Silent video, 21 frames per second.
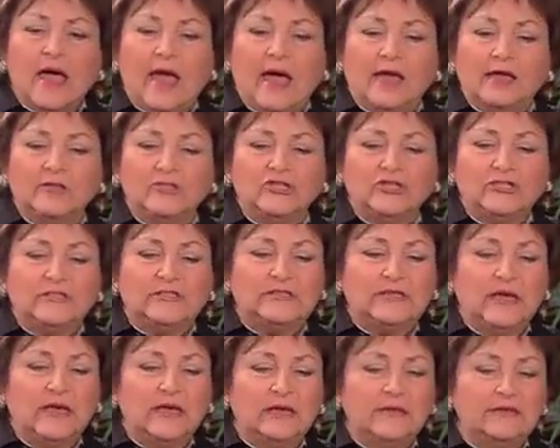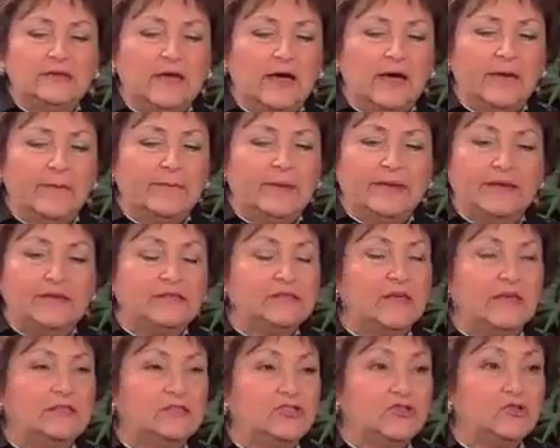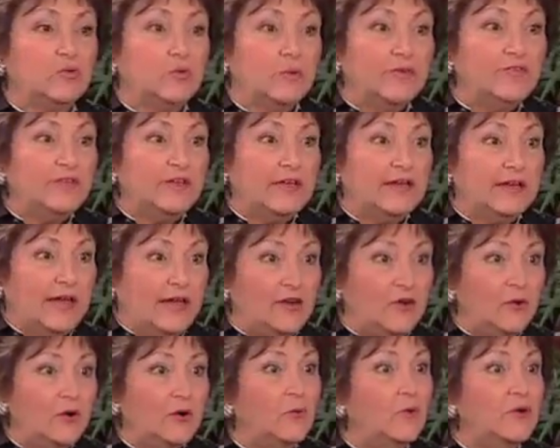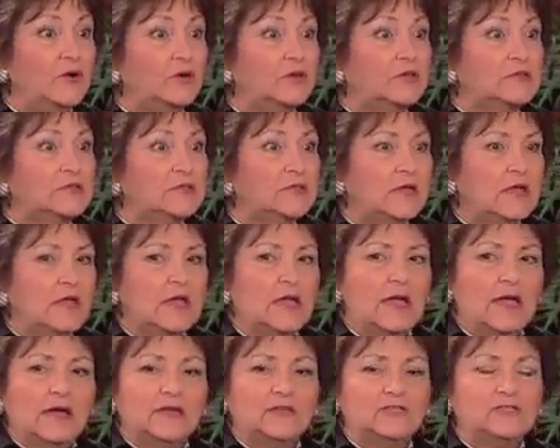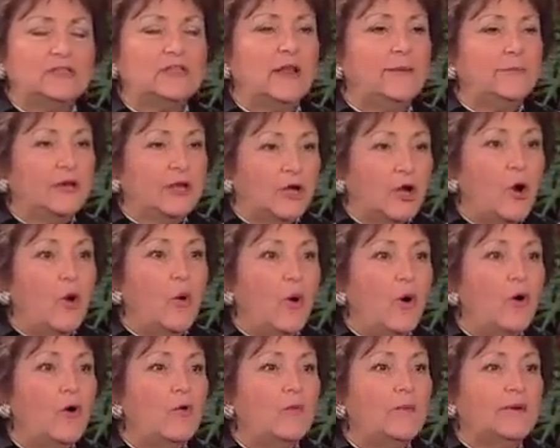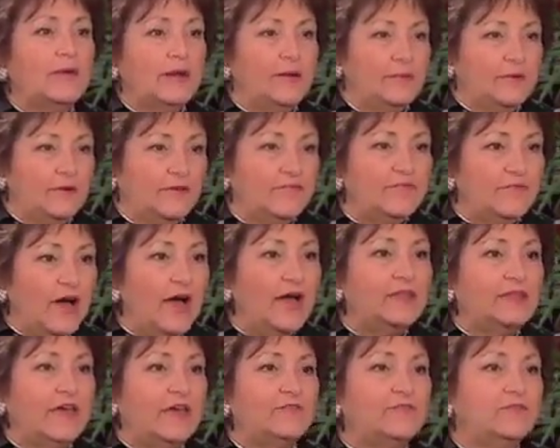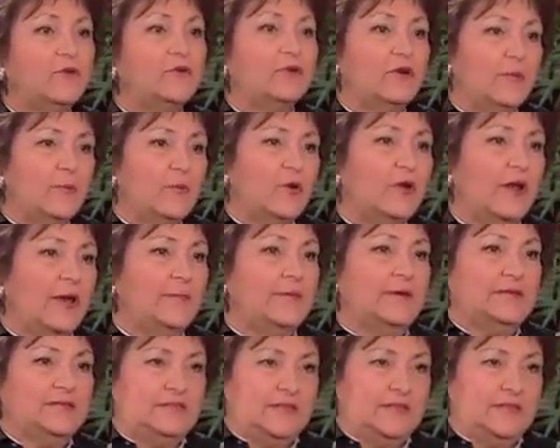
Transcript: And she said, but it's terrific and I know it works. And she said, I'm going to go home and I'm going to find that phone number and I'm going to